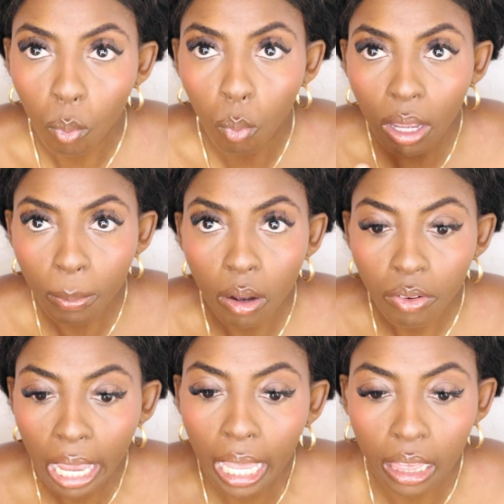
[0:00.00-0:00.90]
we
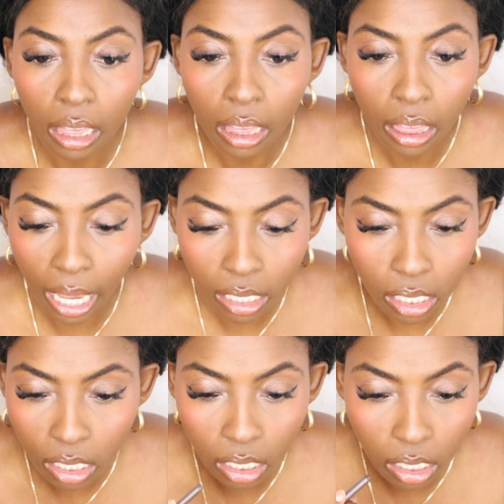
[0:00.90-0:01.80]
both had
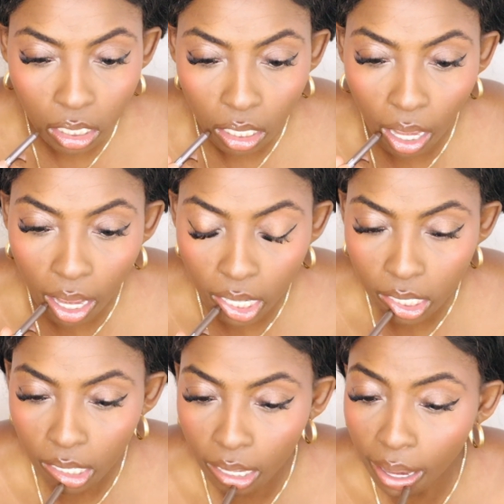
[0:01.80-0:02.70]
licenses,
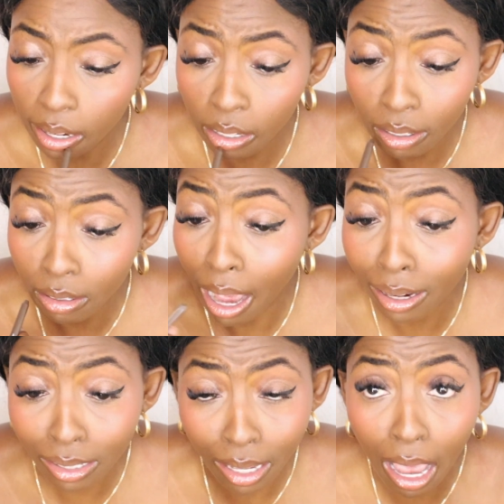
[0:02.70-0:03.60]
honestly. I mean,
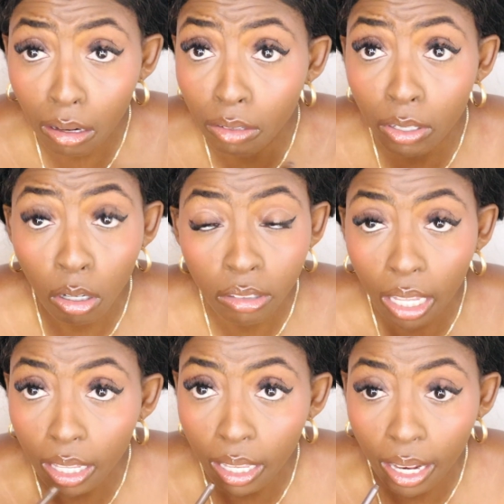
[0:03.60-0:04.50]
honestly I don't even know if
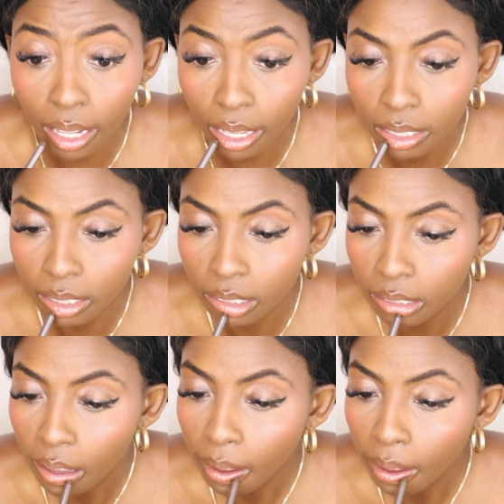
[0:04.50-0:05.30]
that lady had a license.